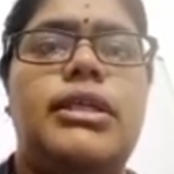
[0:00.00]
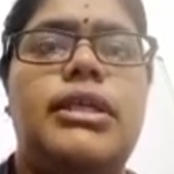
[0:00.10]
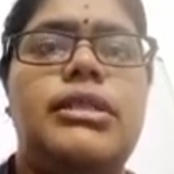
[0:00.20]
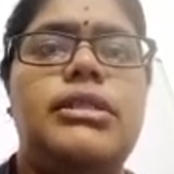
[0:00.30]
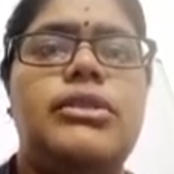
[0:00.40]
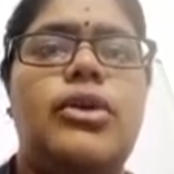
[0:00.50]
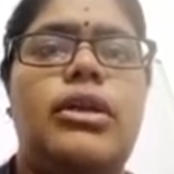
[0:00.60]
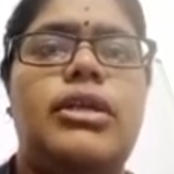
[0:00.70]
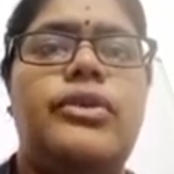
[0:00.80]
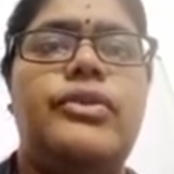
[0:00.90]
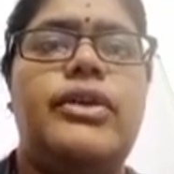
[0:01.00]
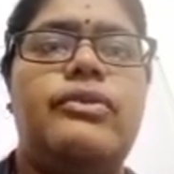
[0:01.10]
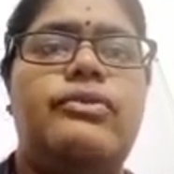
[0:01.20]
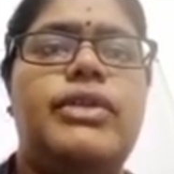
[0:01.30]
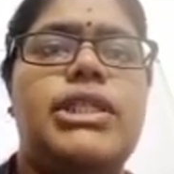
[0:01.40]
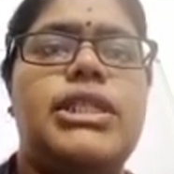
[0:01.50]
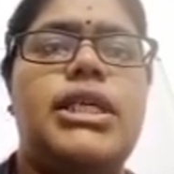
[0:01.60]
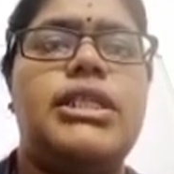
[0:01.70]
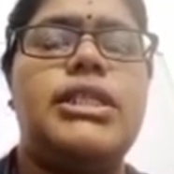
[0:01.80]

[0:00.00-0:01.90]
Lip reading: That is already we have discussed